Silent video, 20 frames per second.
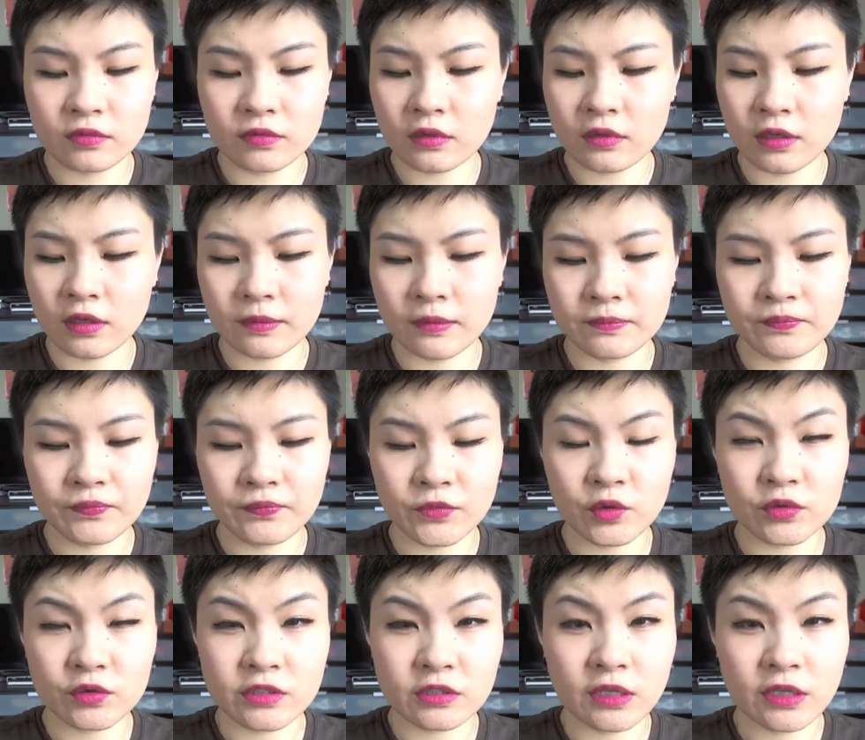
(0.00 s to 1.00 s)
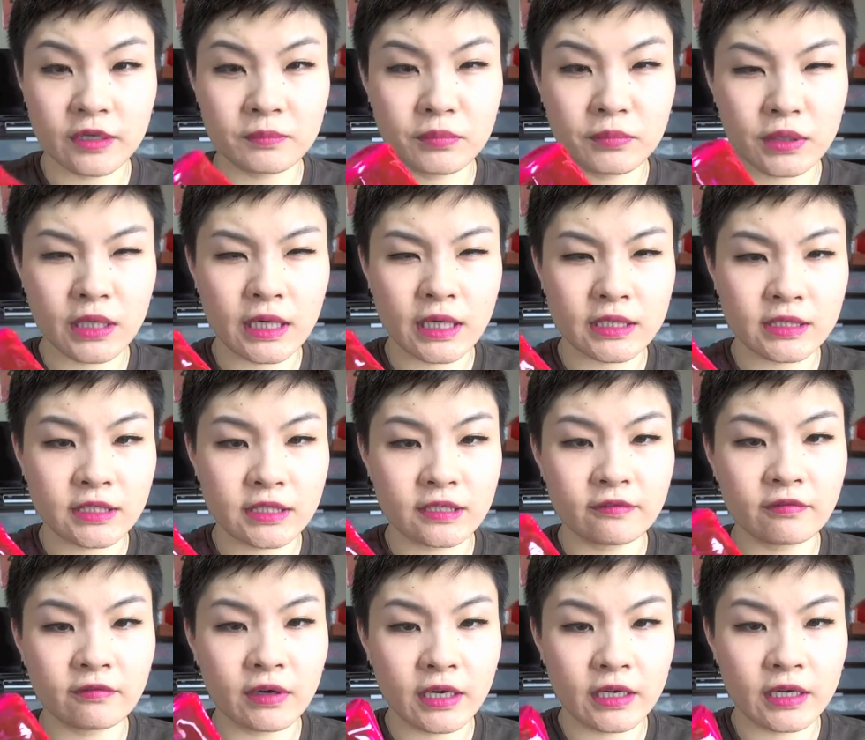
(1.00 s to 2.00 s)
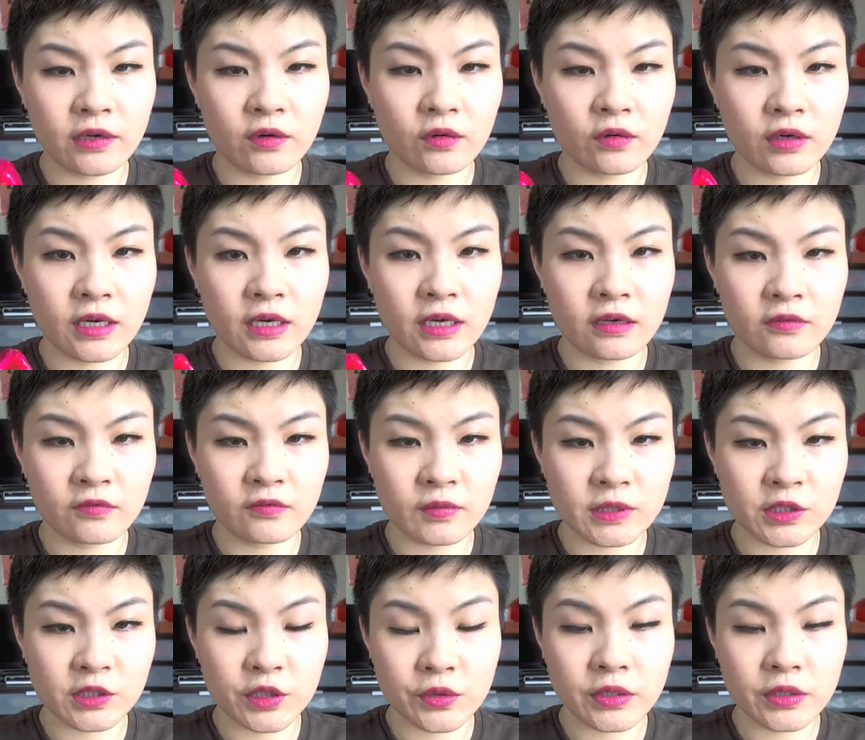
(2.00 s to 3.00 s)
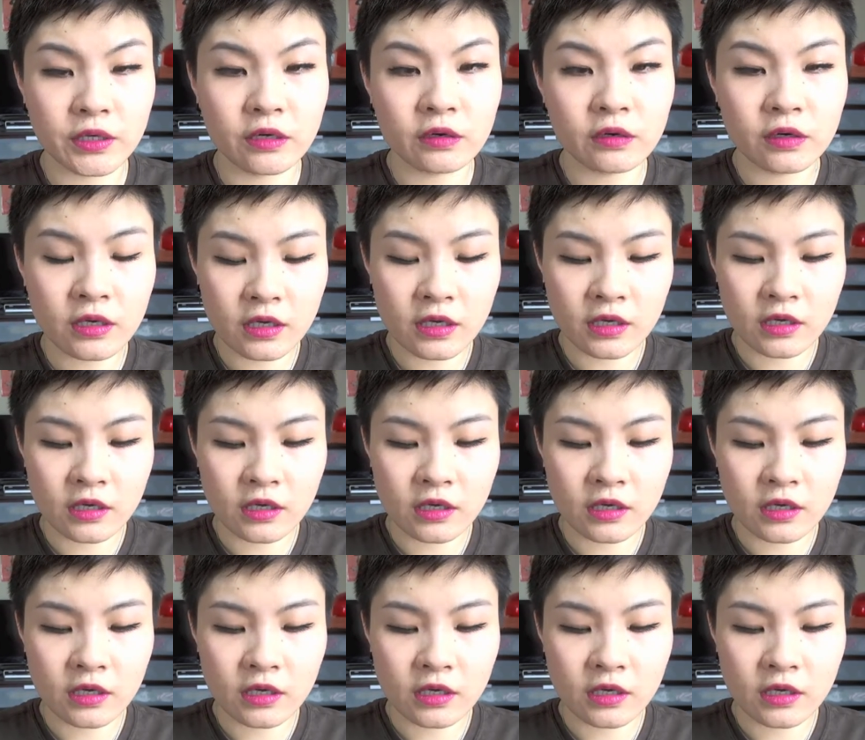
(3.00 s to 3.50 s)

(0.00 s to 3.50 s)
um, those like plastic vinyl kind of material.